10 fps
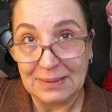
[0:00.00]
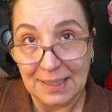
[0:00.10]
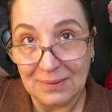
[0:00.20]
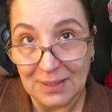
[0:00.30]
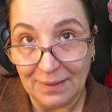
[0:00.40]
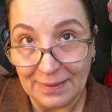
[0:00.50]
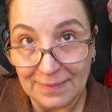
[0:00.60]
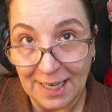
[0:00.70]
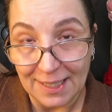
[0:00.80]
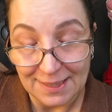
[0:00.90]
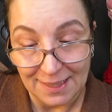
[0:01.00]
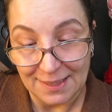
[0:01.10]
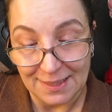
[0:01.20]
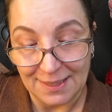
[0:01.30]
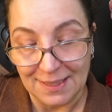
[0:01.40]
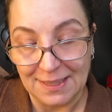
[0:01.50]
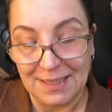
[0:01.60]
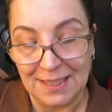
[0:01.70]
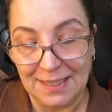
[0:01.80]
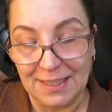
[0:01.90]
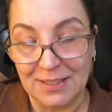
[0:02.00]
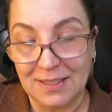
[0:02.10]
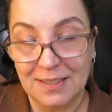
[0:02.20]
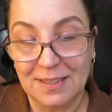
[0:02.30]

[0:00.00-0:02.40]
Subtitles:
I don't have access to Sisley here.